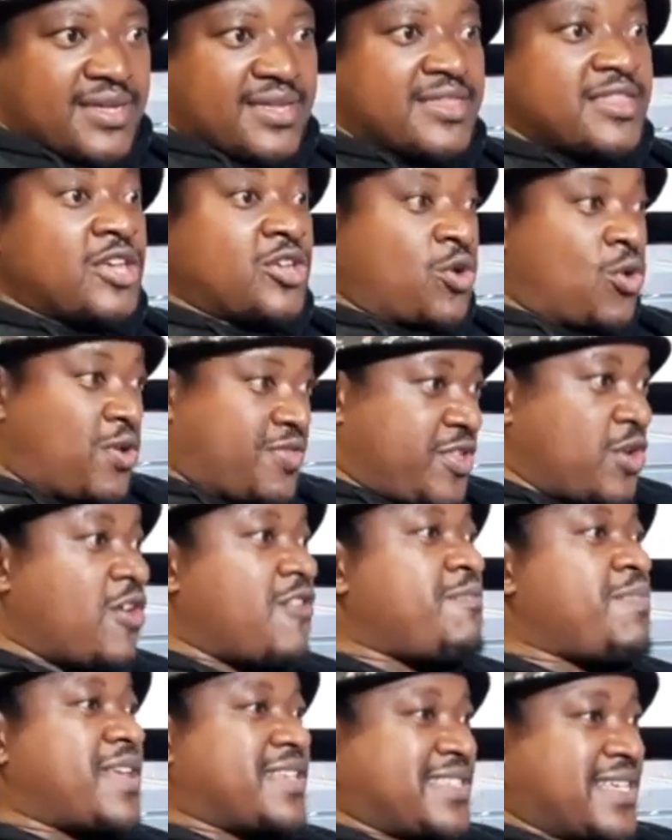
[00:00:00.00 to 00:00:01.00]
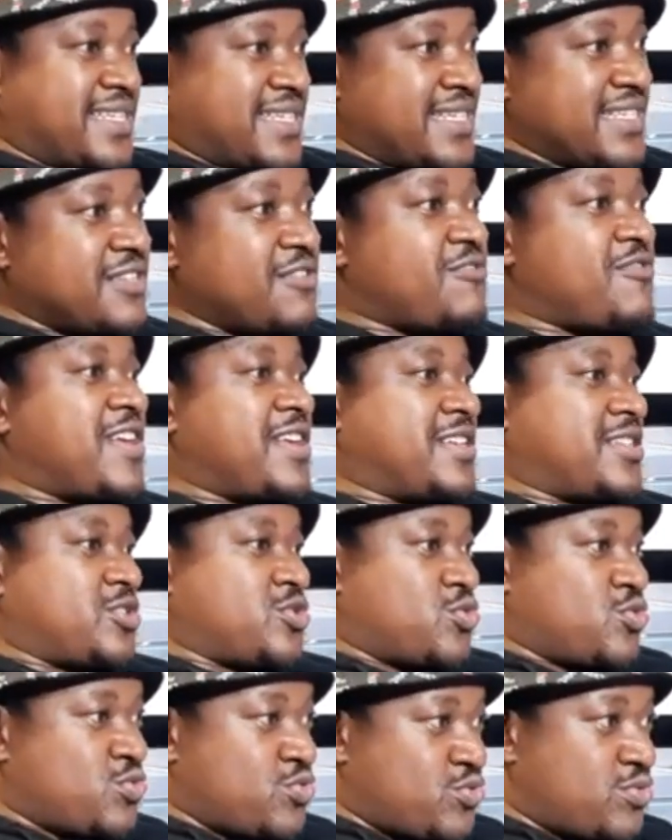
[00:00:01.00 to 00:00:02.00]
The whole thing of presenting different
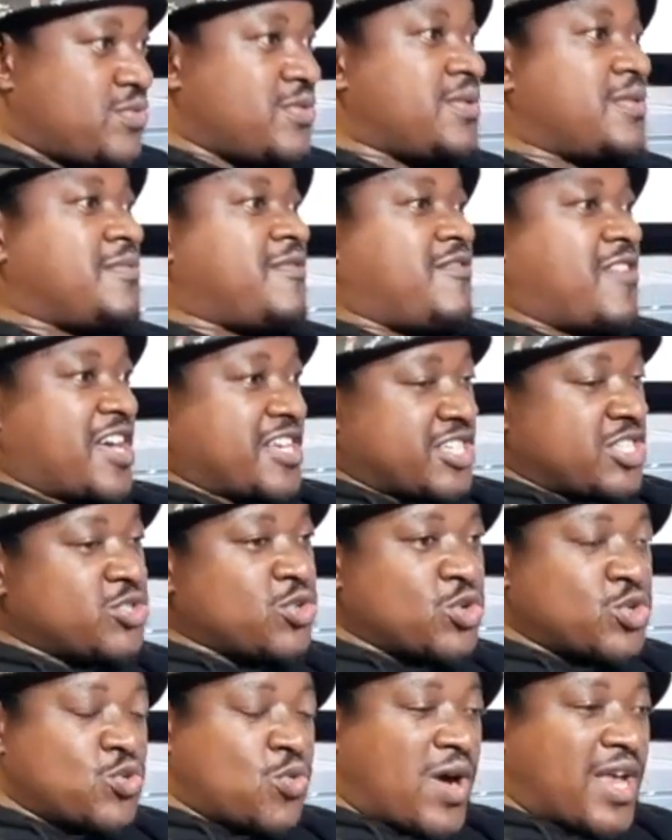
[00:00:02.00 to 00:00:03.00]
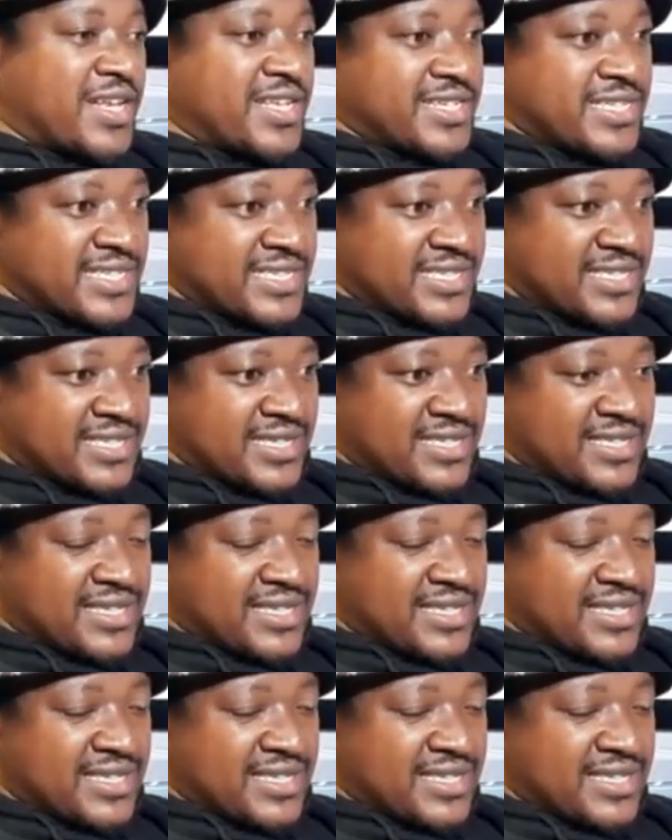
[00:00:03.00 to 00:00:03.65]
versions or dualities.